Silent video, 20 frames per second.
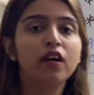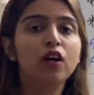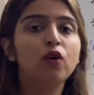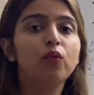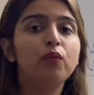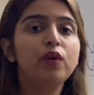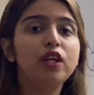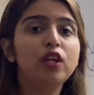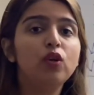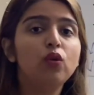
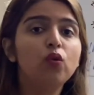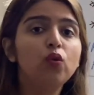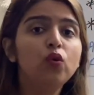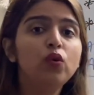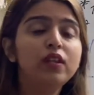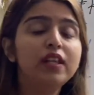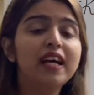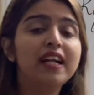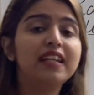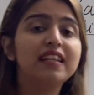We know
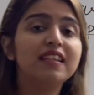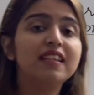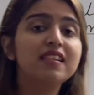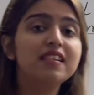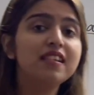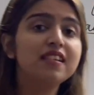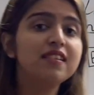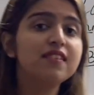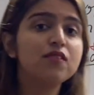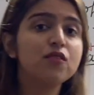that this
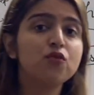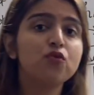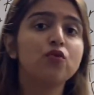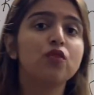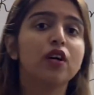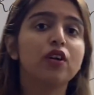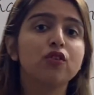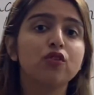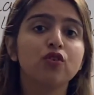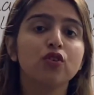is the
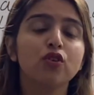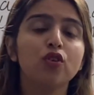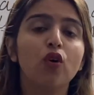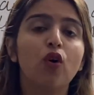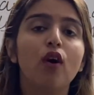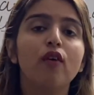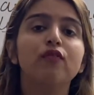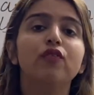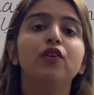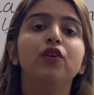structure
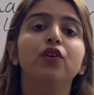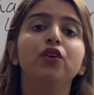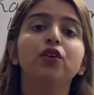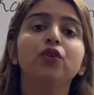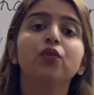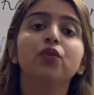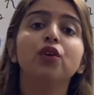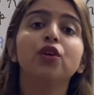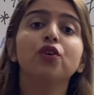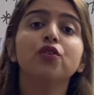of a
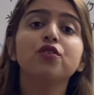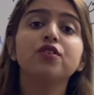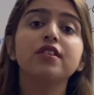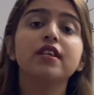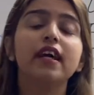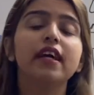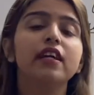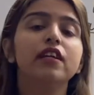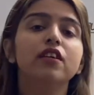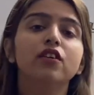
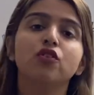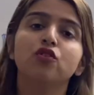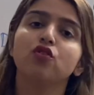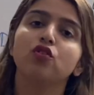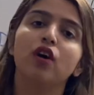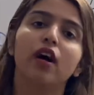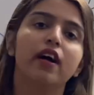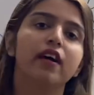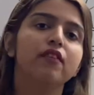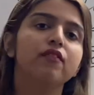nucleoside
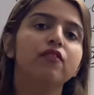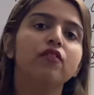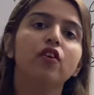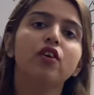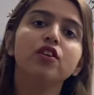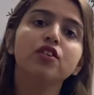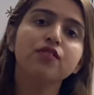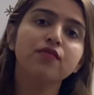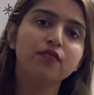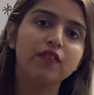
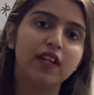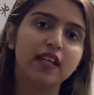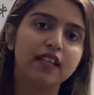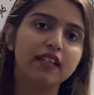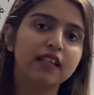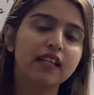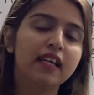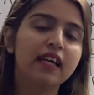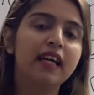triphosphate,